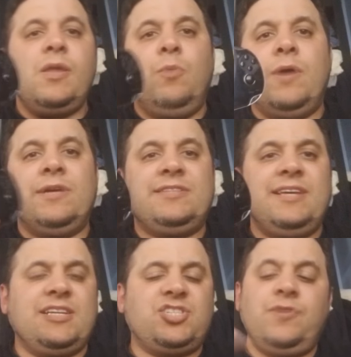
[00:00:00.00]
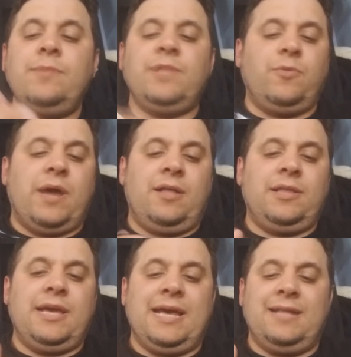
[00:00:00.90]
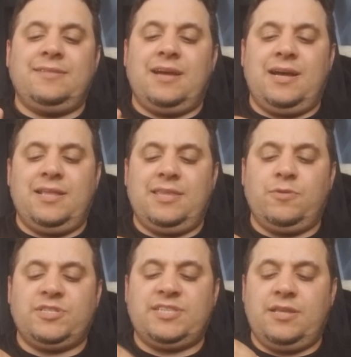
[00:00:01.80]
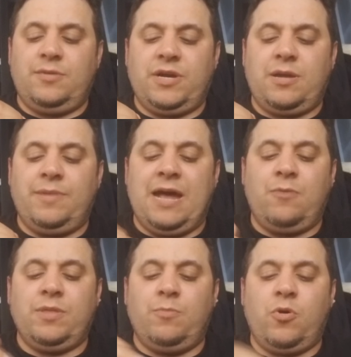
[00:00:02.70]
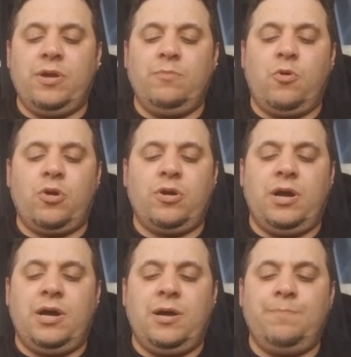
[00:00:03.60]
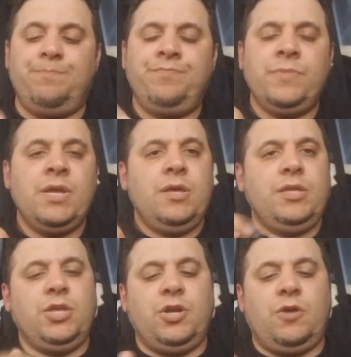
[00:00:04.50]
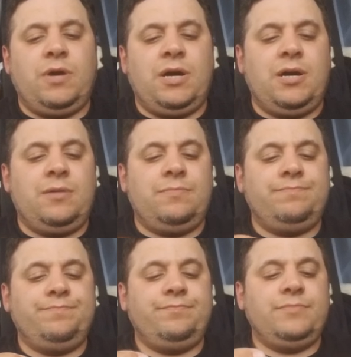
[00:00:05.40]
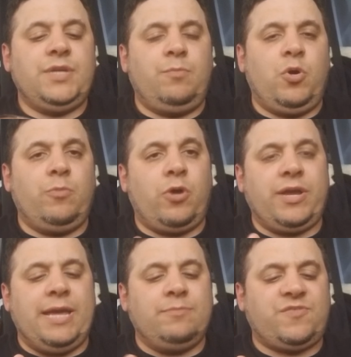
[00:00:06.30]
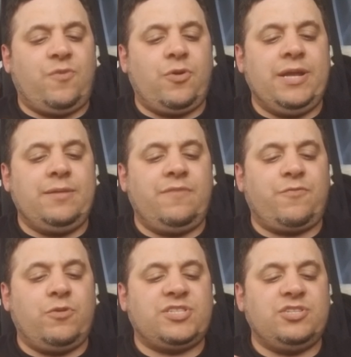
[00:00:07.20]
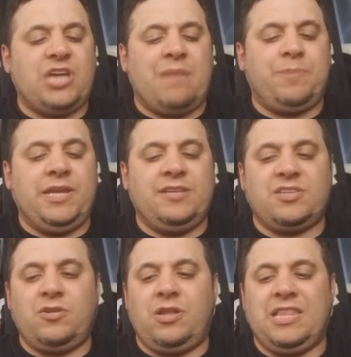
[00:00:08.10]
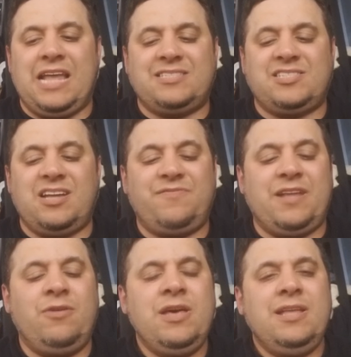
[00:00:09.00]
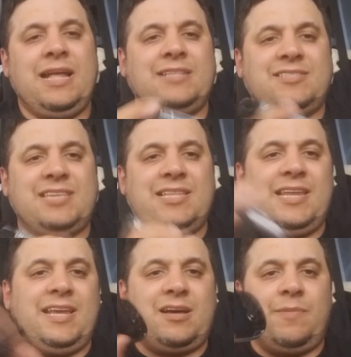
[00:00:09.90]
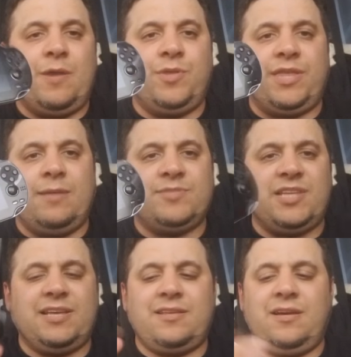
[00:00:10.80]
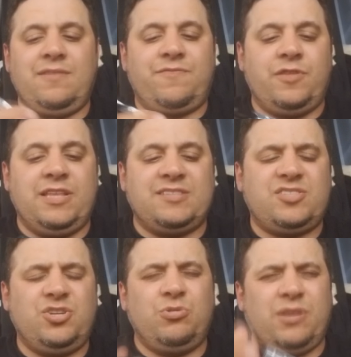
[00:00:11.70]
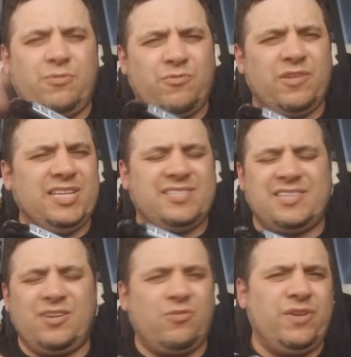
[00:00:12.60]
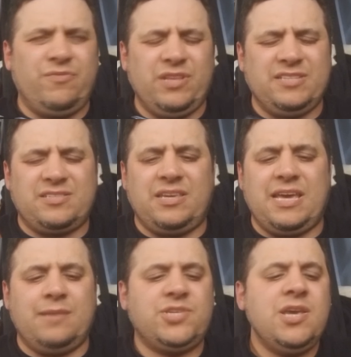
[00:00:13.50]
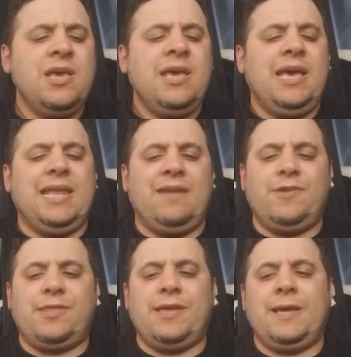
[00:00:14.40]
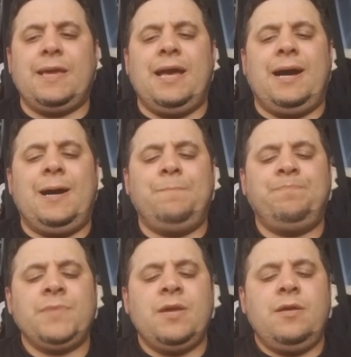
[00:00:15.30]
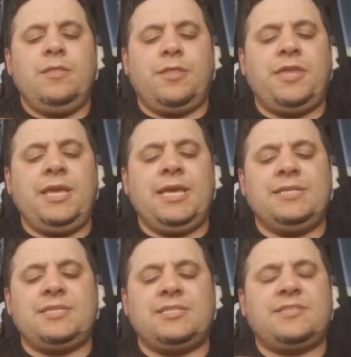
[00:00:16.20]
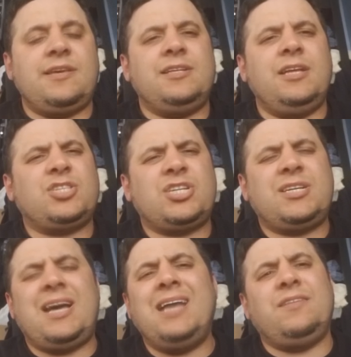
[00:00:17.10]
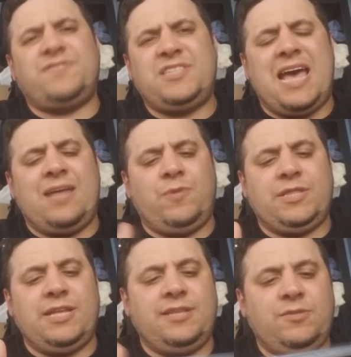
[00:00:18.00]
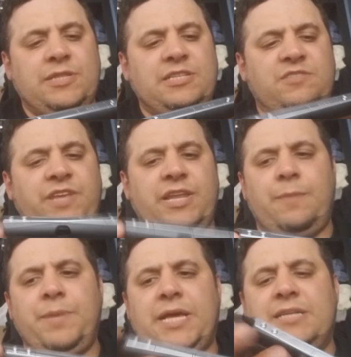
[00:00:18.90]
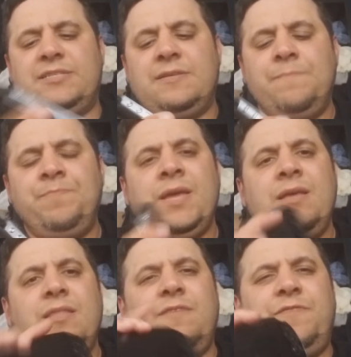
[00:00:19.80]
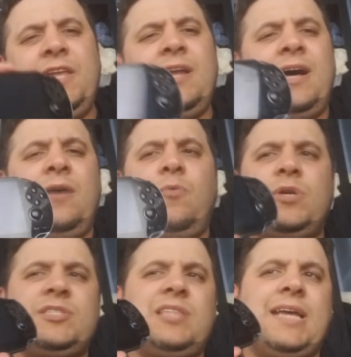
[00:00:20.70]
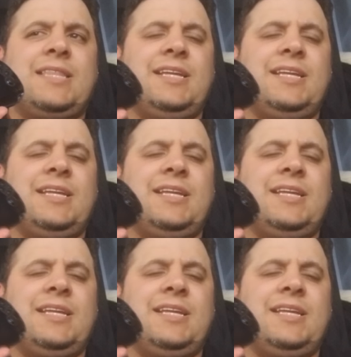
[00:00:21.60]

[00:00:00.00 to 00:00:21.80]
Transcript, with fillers: where it did extremely well, and uh, they were uh, they were coming out with more and more, um, you know. Um, uh, more and more games for it, of course, in Japanese and all of that stuff. Now, not to say they didn't come out with games like uh, for this too. They were releasing or re-releasing games and everything. Um, the thing is, it's it, it's kind of sad what they did with this Vita because the Vita was like the